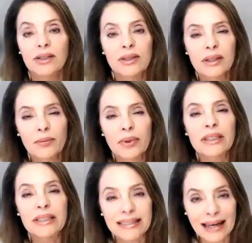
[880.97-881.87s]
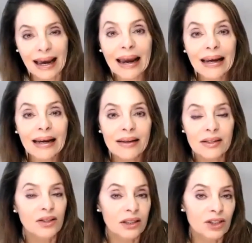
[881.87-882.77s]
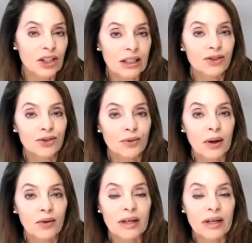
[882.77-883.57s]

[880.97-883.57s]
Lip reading: Do something today that's going to change your tomorrow.